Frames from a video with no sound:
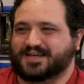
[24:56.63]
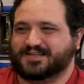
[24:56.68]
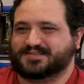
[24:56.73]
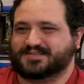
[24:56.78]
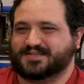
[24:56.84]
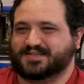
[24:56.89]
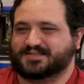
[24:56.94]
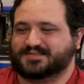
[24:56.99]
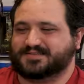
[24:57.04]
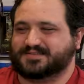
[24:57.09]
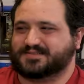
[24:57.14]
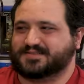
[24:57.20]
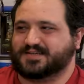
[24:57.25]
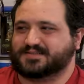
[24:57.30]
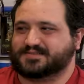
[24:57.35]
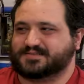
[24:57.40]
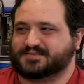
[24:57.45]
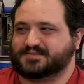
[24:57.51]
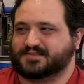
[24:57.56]
it's his
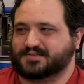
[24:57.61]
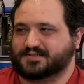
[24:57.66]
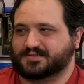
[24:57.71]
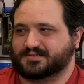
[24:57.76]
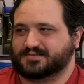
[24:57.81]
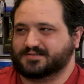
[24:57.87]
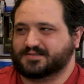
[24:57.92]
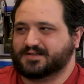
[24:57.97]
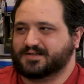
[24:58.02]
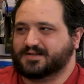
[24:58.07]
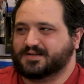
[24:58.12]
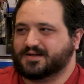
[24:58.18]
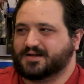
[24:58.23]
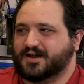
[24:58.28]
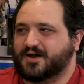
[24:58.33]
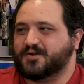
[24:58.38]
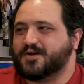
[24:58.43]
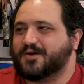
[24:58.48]
sister Oh,